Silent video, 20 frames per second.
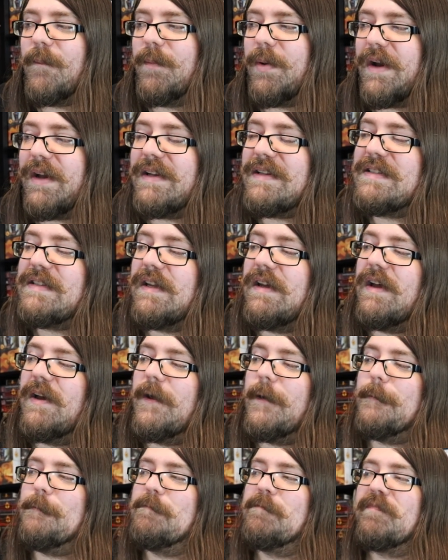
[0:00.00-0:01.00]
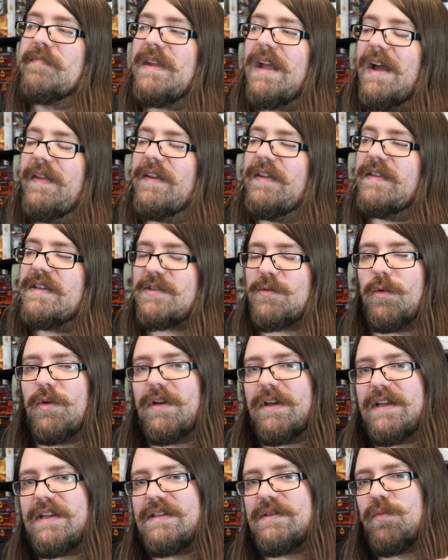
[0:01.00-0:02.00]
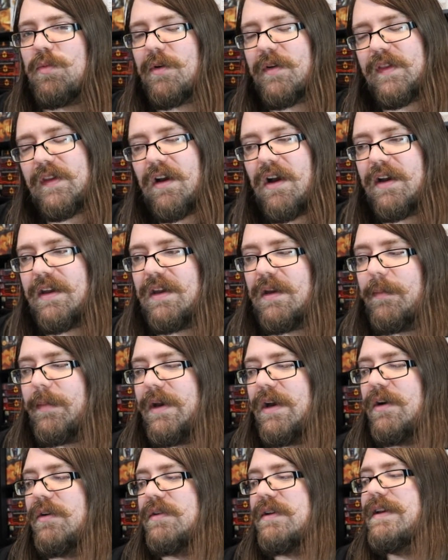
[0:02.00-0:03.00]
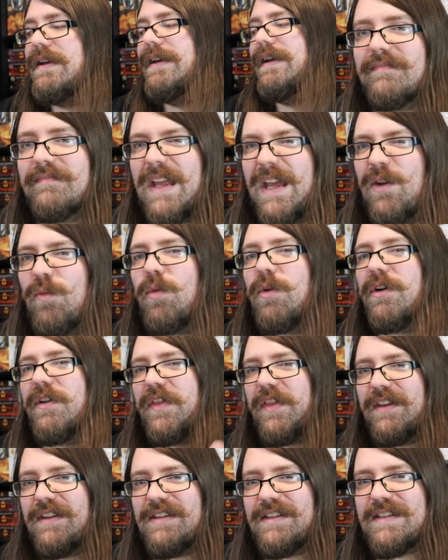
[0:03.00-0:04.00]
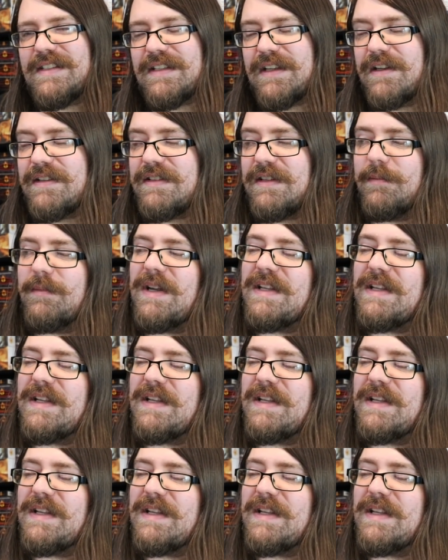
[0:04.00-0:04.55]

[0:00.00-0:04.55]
But um, I think this one is worth talking about and worth discussing.